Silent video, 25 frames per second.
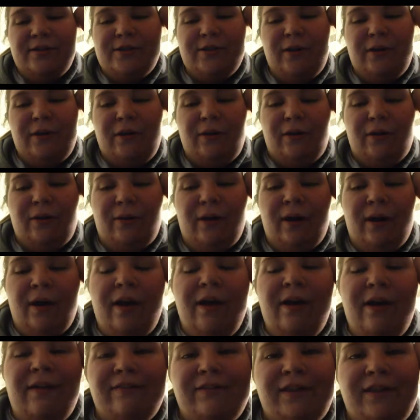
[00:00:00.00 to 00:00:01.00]
so
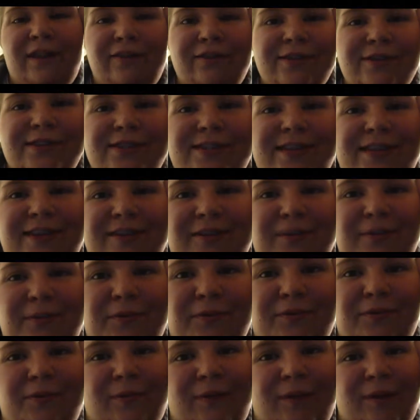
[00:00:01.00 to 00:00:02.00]
never stayed there
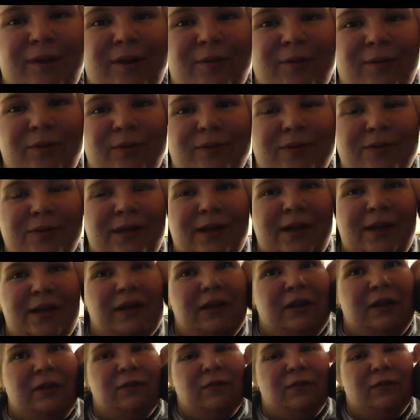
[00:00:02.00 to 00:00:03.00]
before, and we're staying
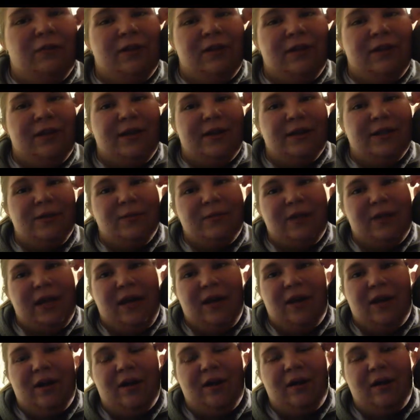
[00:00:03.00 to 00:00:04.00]
at like a really nice
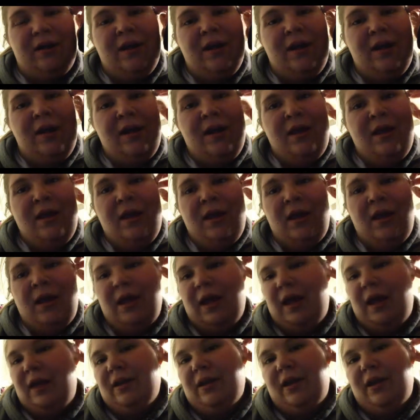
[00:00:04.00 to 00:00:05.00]
hotel,
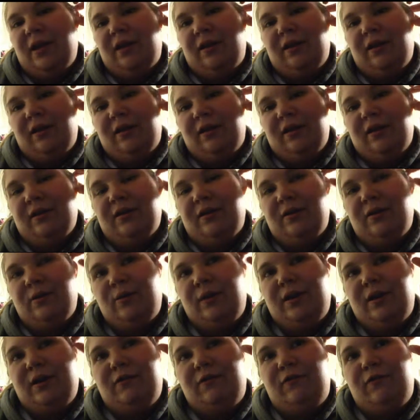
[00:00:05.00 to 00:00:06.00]
and like
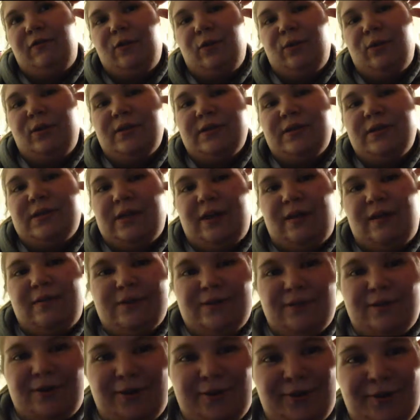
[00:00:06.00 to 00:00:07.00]
get food and stuff,
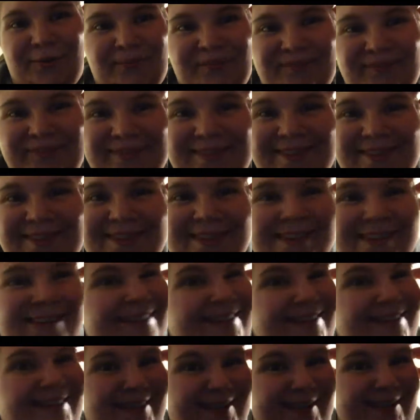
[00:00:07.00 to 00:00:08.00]
so
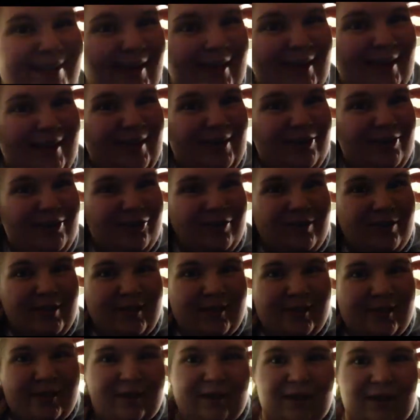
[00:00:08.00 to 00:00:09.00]
it's exciting, and just
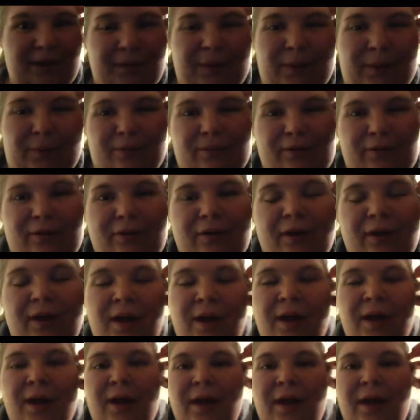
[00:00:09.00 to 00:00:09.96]
listen to like people